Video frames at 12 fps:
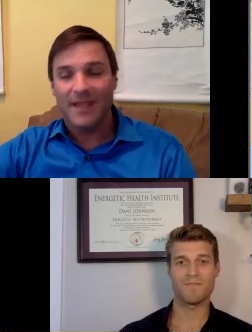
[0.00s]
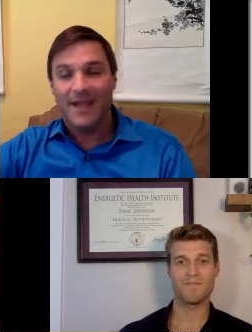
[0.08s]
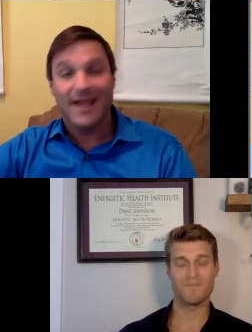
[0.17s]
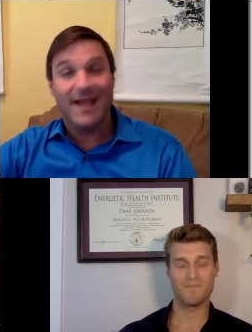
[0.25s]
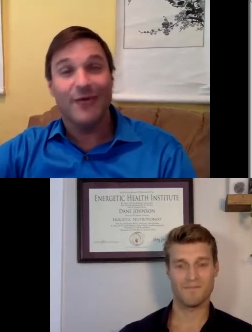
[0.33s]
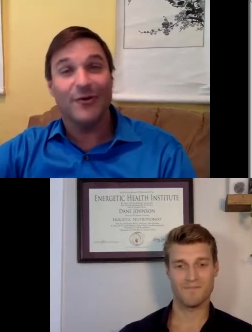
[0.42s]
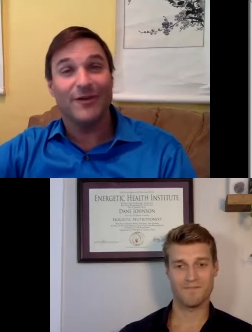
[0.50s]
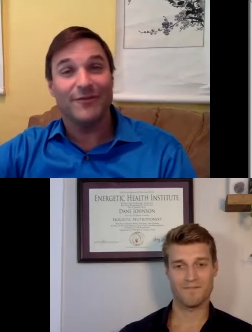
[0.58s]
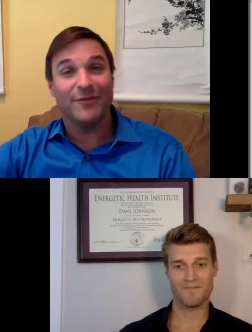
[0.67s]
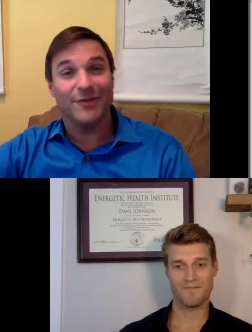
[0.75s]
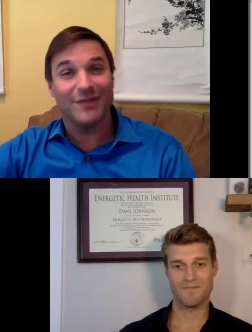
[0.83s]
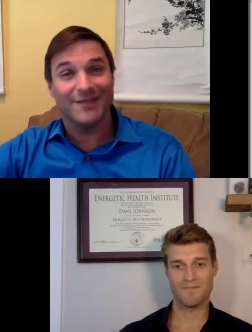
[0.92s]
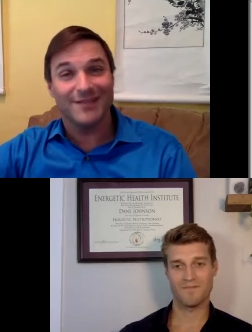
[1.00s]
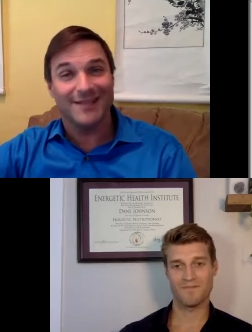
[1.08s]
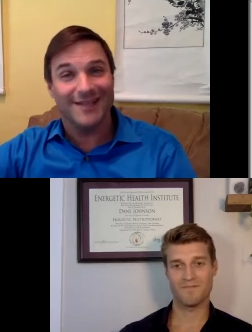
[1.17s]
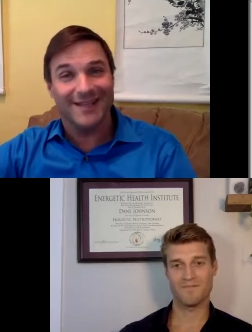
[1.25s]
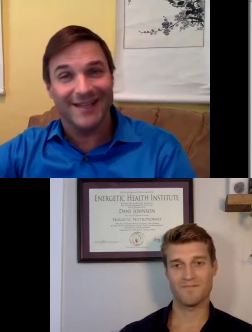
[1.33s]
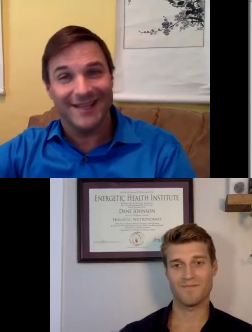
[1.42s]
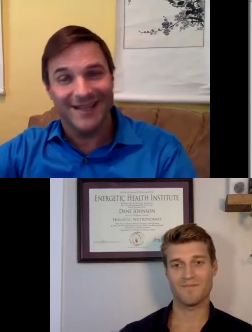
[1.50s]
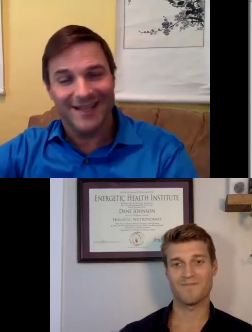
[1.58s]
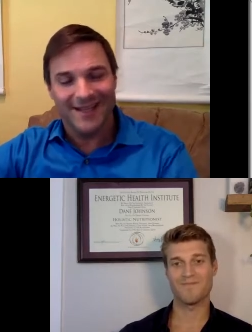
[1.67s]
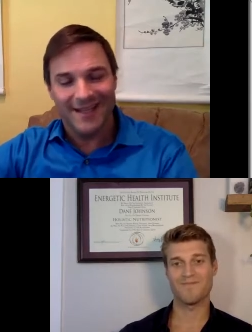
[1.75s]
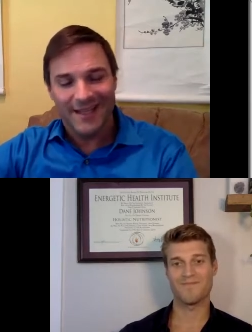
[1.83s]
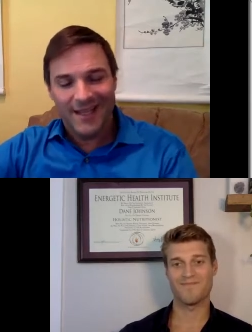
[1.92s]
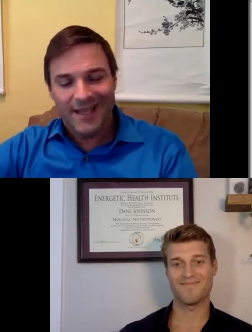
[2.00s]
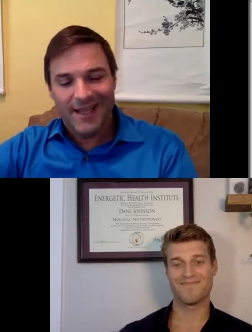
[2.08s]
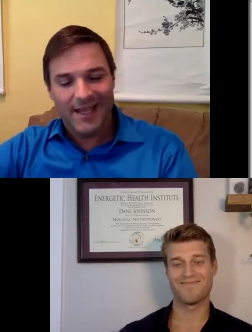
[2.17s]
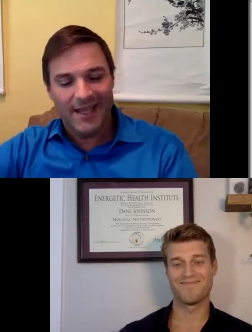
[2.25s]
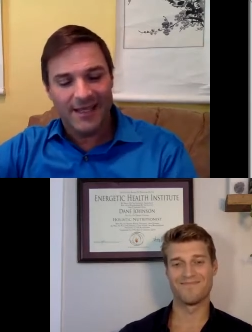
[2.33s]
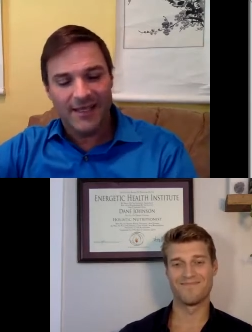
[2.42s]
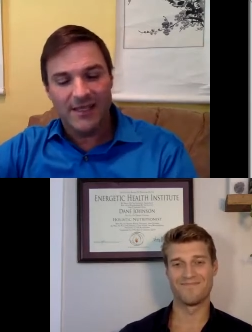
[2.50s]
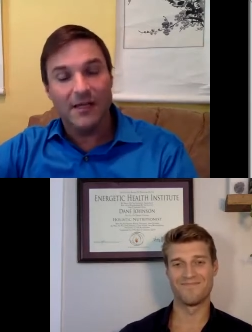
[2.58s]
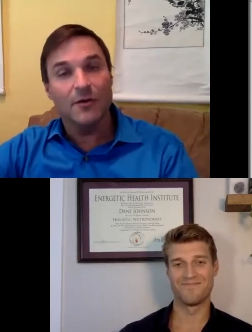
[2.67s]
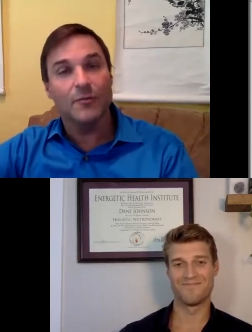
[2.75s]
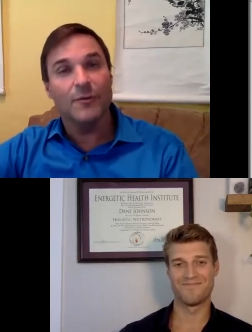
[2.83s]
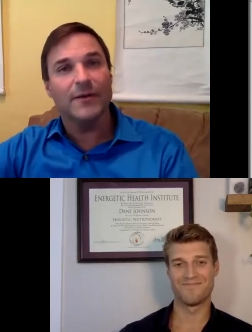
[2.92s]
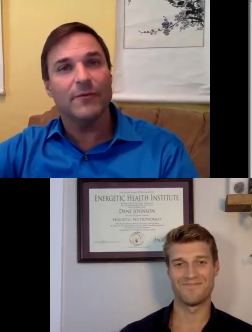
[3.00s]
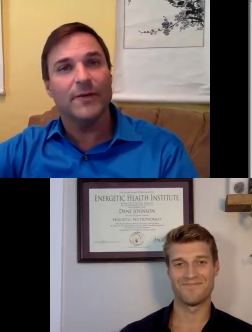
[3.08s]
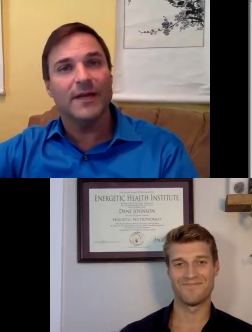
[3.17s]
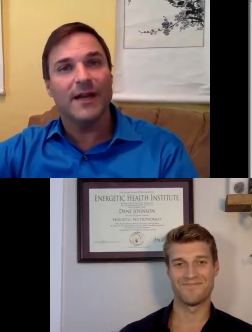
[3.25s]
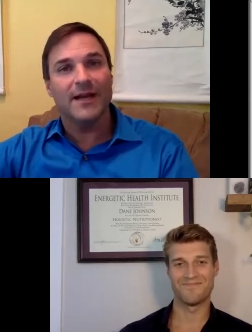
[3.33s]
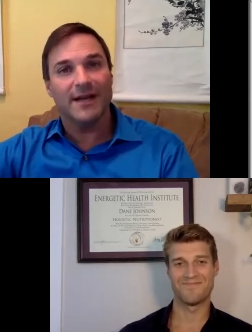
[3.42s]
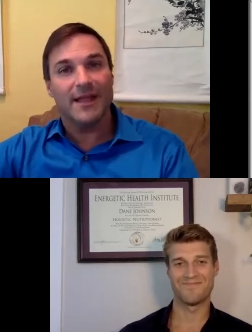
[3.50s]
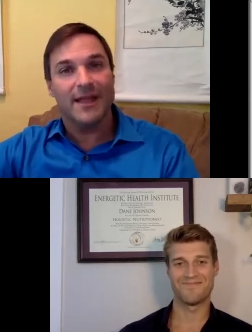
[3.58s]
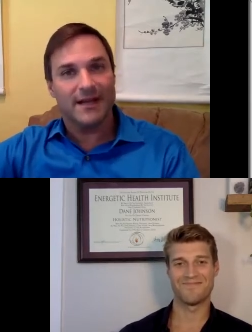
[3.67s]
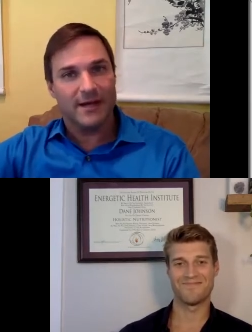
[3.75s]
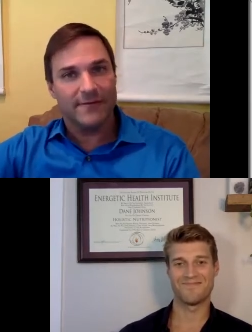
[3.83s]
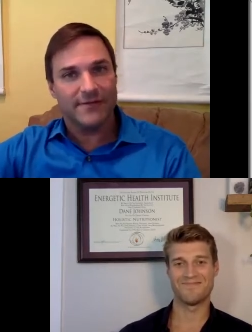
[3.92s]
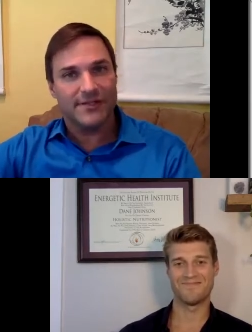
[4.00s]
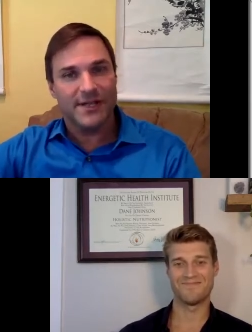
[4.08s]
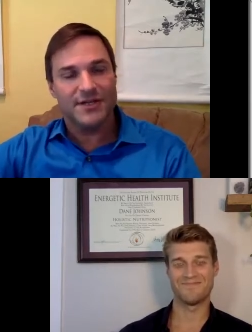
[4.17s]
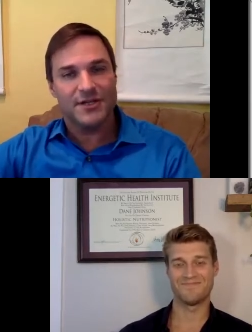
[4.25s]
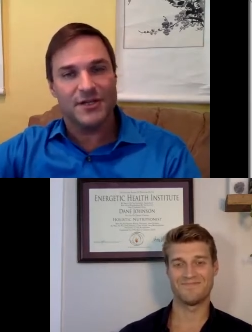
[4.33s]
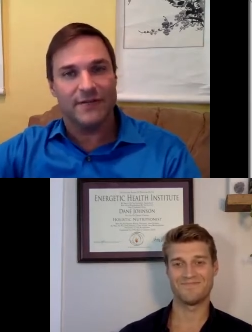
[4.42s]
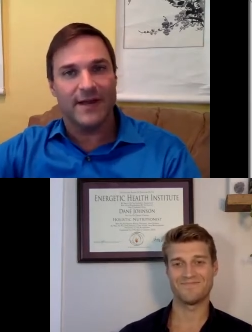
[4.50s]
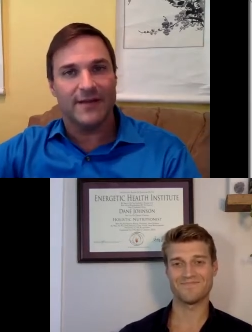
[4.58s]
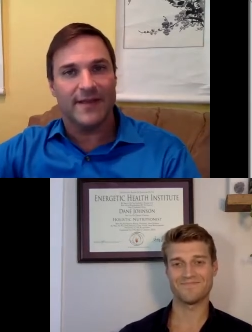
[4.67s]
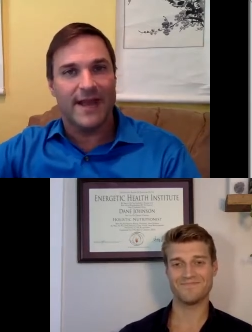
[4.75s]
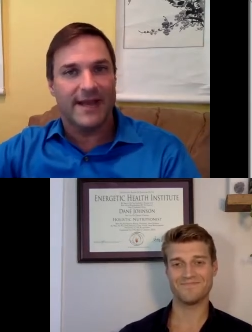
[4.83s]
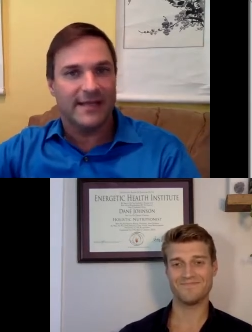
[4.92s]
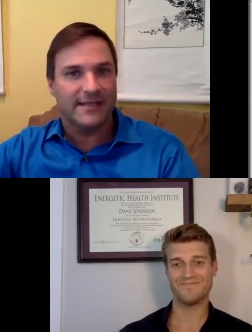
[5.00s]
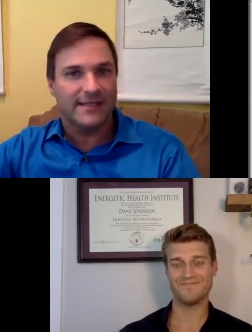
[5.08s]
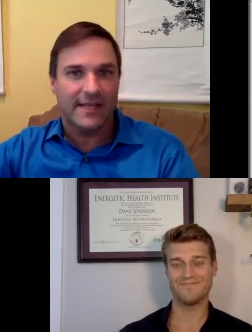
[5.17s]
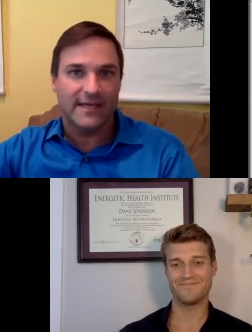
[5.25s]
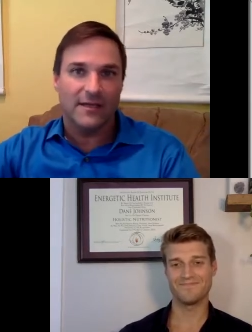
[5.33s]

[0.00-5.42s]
Speaker 1: Howie, if you're listening, uh, and you know we, we got into that conversation around that he said you